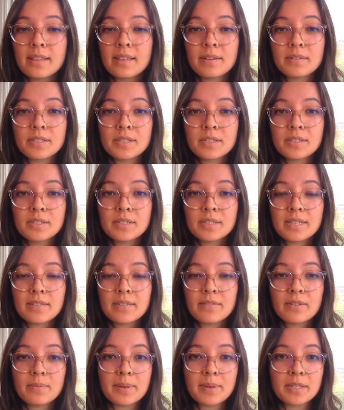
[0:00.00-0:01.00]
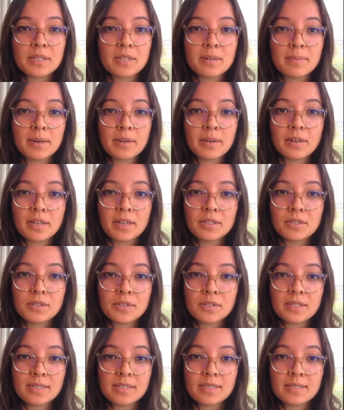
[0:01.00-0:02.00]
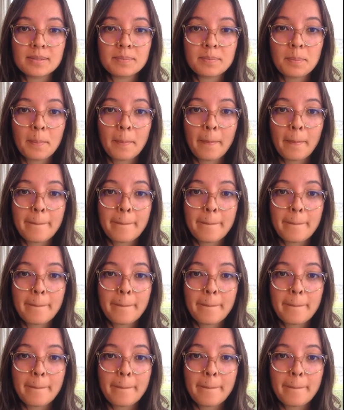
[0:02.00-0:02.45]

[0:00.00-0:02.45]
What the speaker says: that returns information about countries.